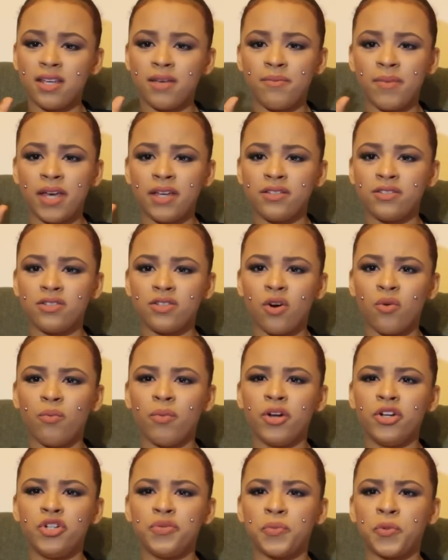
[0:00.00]
It makes so
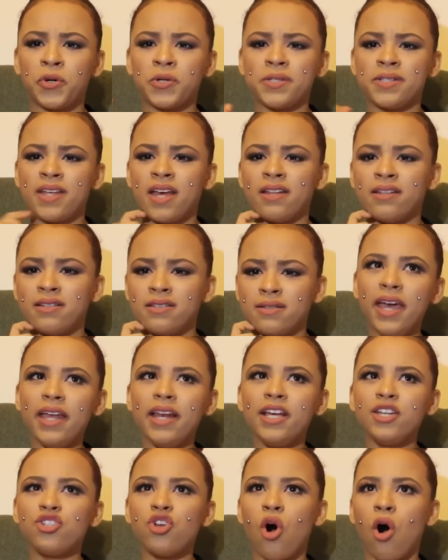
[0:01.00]
much more sense. It
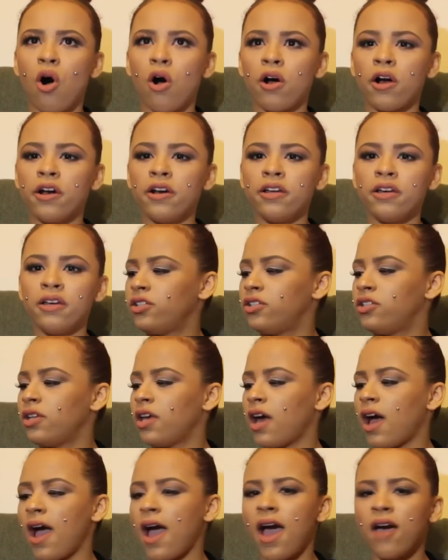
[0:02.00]
is hard.
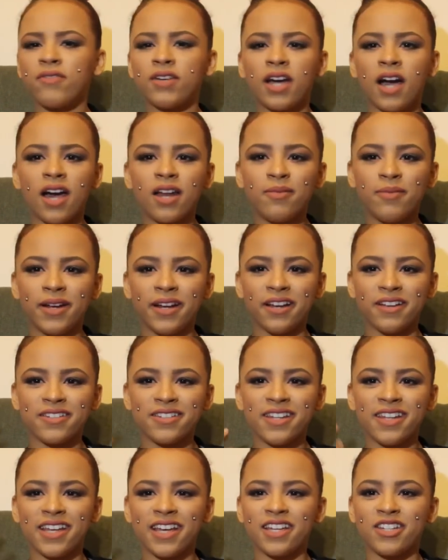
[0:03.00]
I haven't gotten my nails
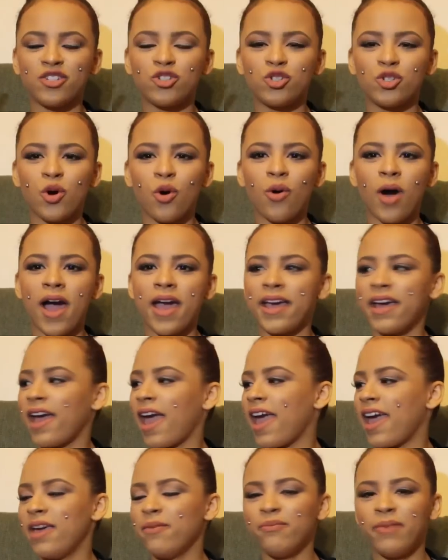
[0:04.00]
done. Like, I
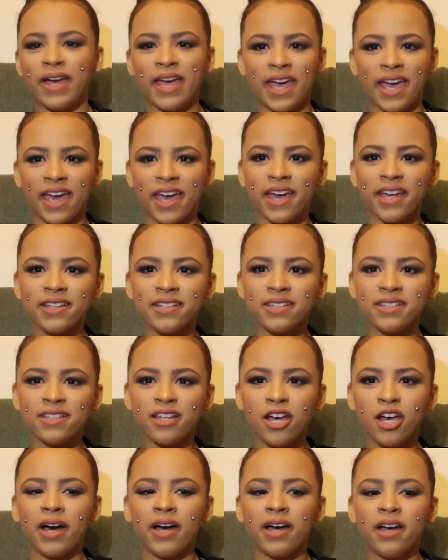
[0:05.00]
hate my hands.
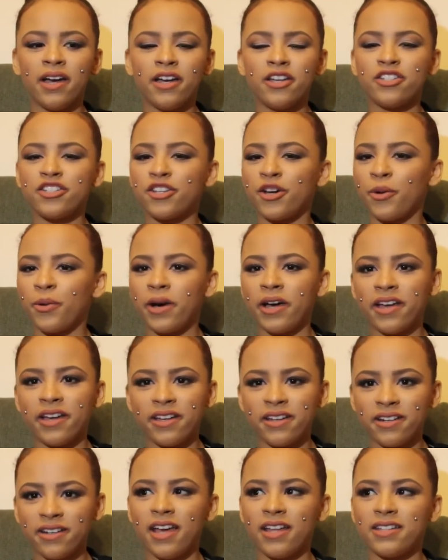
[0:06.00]
But so
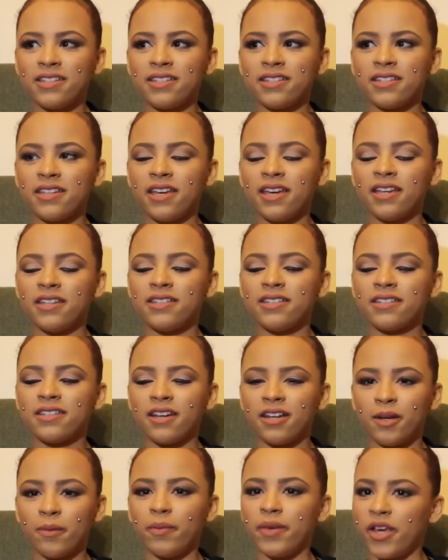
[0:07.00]
what? It's
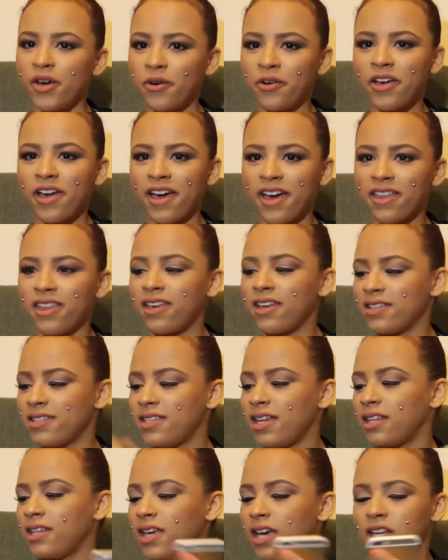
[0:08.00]
gonna be okay. Like, it's
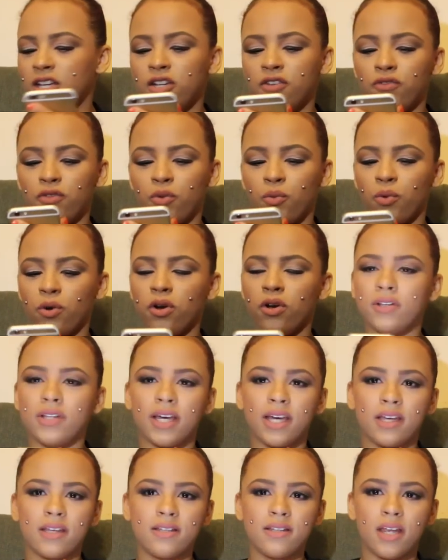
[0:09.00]
not the end of the world.
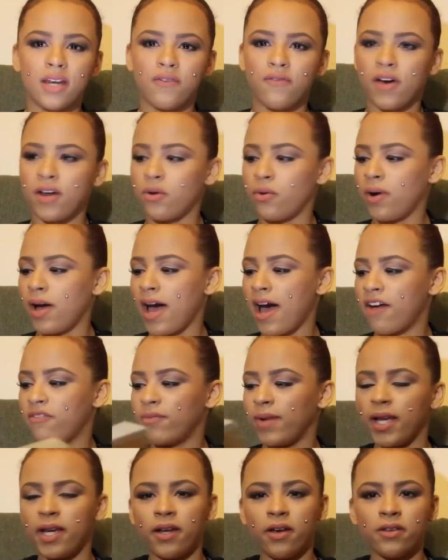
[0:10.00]
Like I said, if I don't have
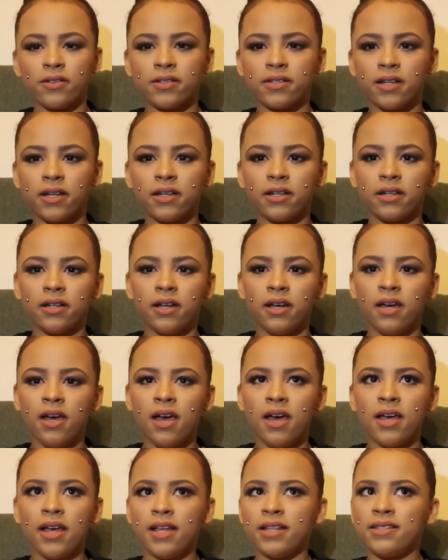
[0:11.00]
my nails done,
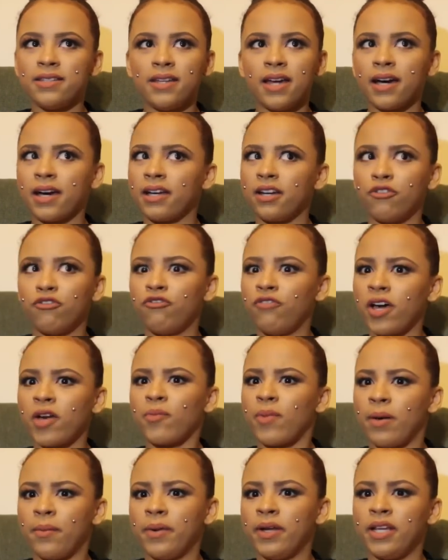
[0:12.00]
it's not gonna affect
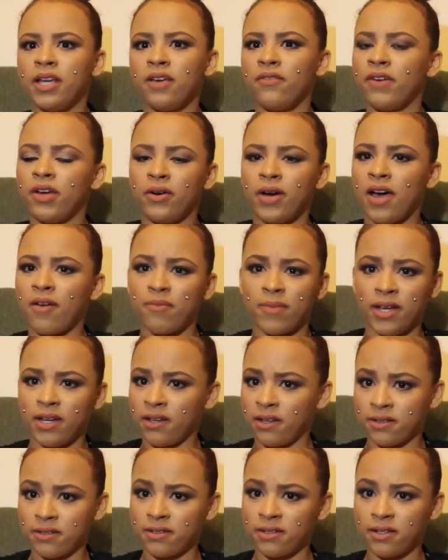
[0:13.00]
my money if I don't have my
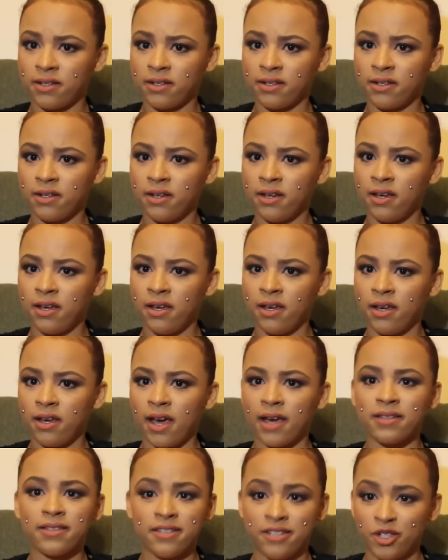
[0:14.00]
nails done.
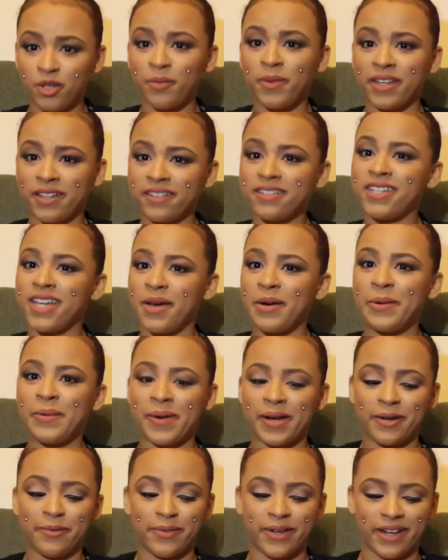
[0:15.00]
I still make the same
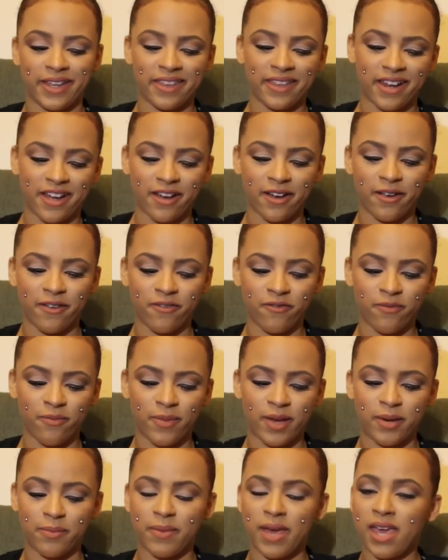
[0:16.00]
amount of money that I've
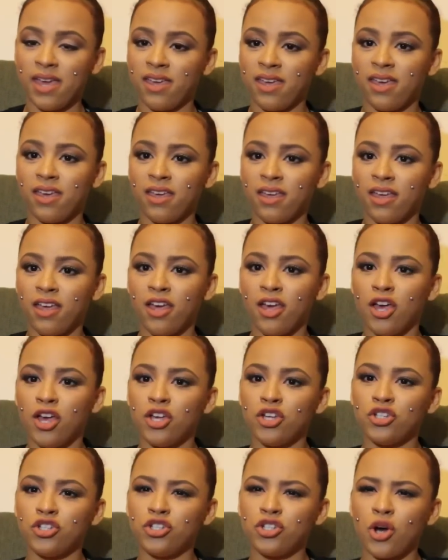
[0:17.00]
been making.
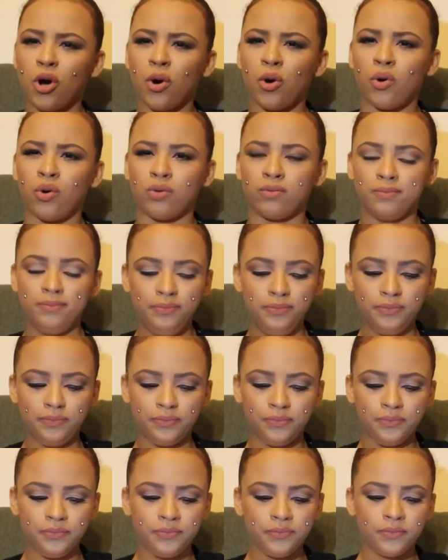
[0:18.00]
So
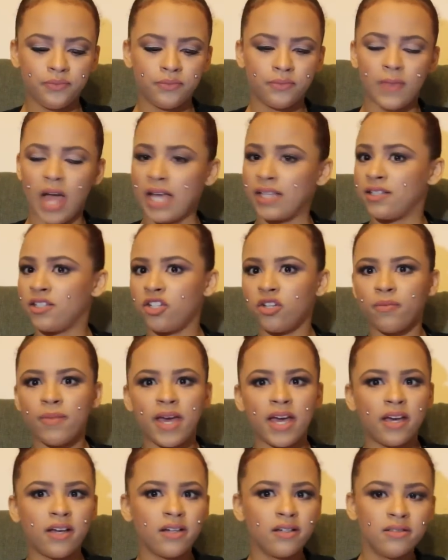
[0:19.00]
I still
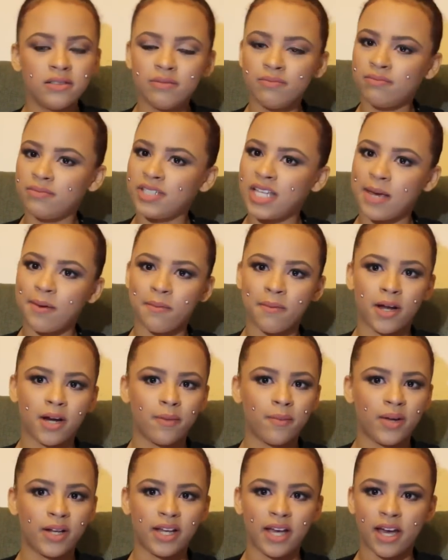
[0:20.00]
make same amount
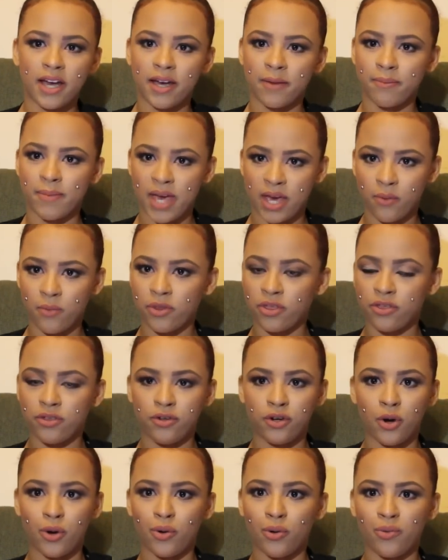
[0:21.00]
of money I make with
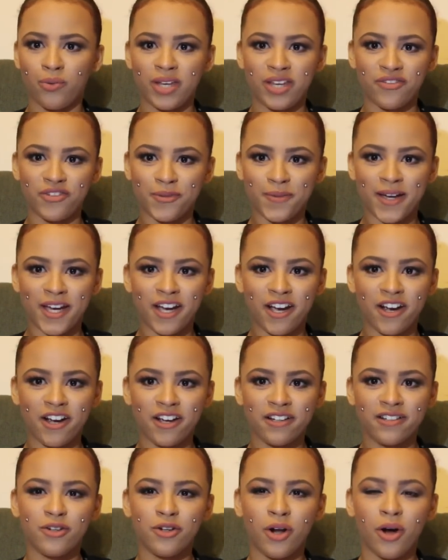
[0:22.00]
no weave in my
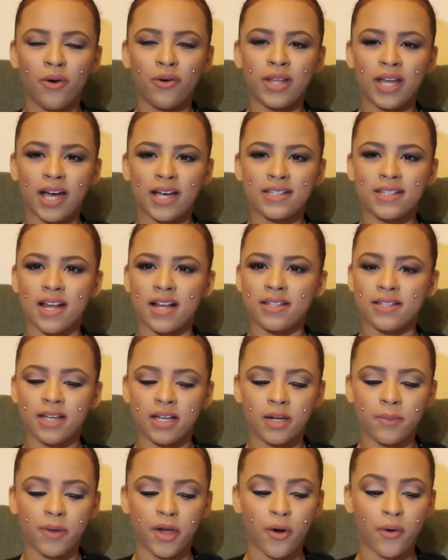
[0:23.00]
hair. You know, like I said, it's
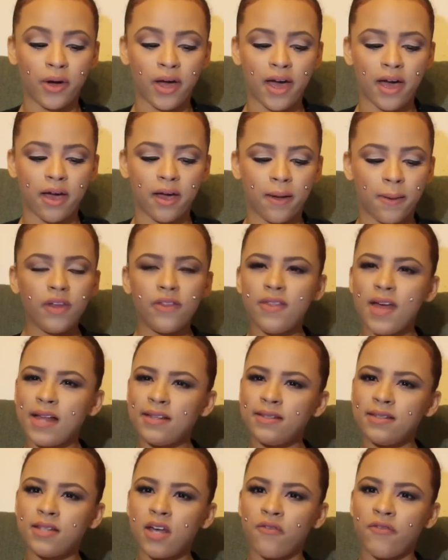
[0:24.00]
gonna be okay.
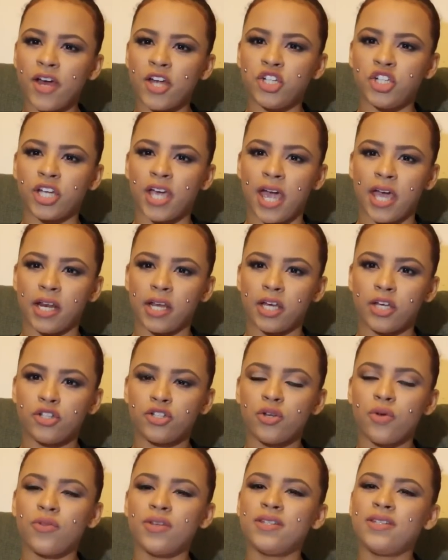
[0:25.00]
That's self-educating.
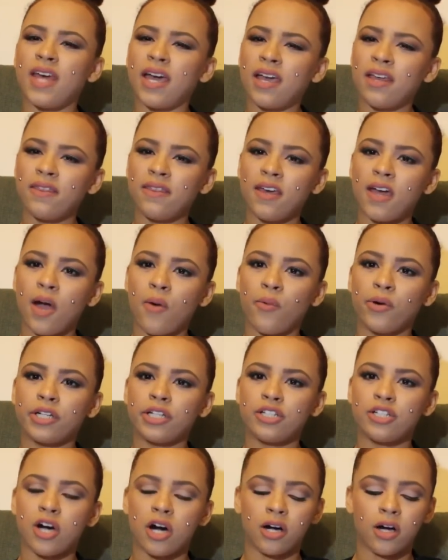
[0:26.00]
So the second thing I want
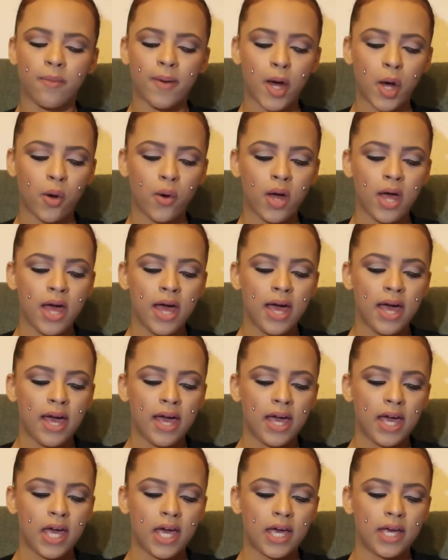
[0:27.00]
to talk about
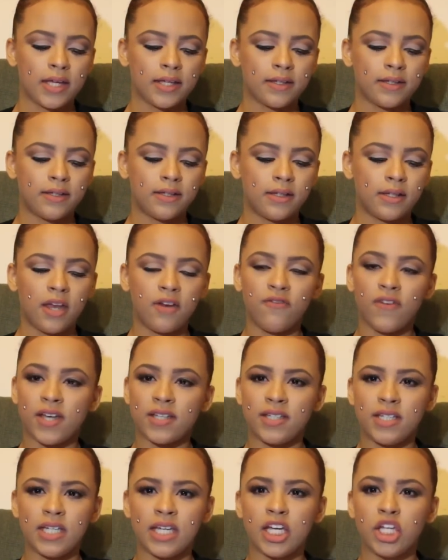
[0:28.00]
is
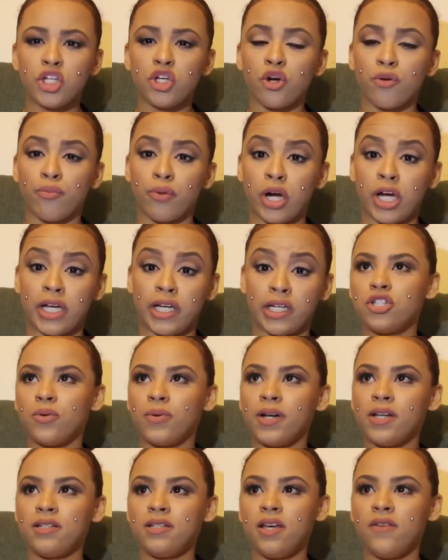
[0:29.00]
investing in your brain. So
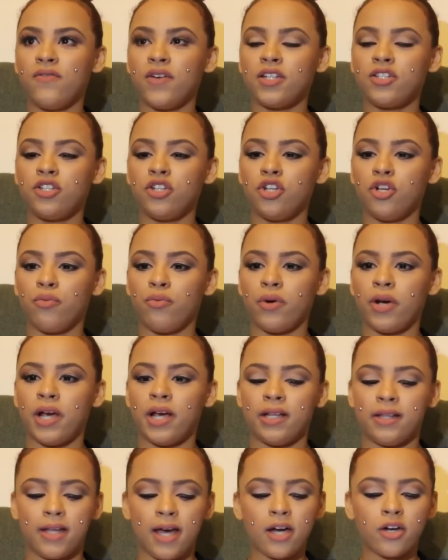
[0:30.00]
when I say invest in your
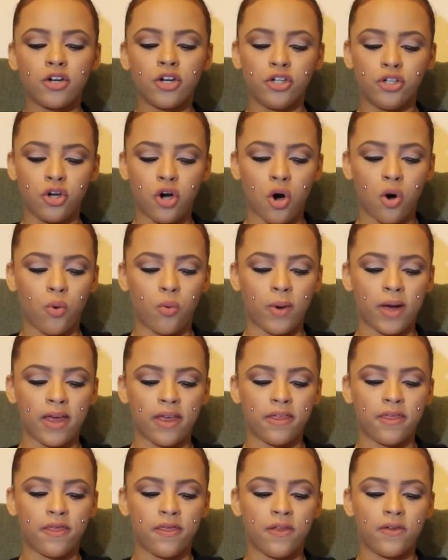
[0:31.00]
brain, that could go
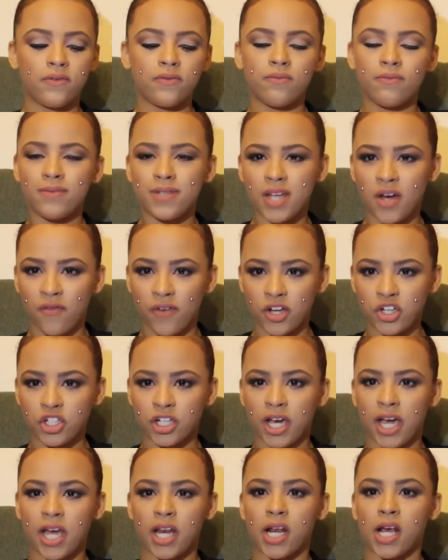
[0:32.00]
with
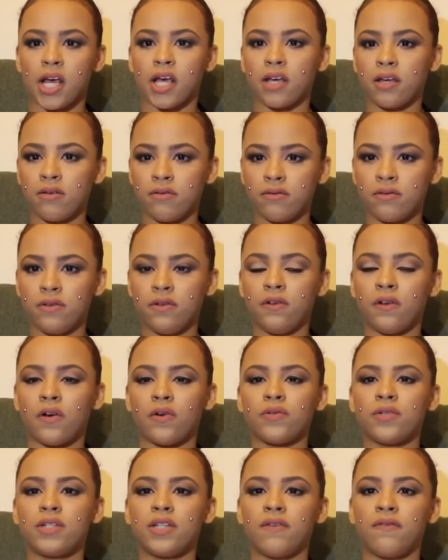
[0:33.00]
self-educating, you
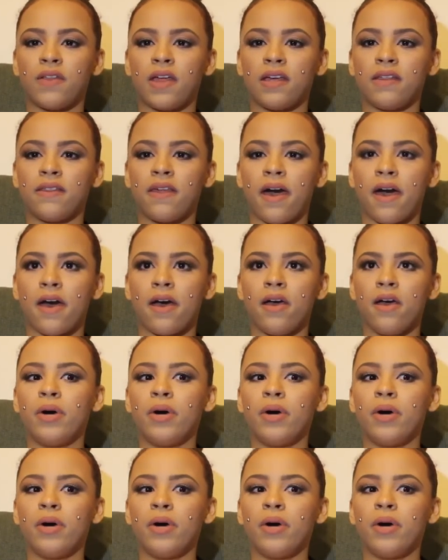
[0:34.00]
know, stuff like that.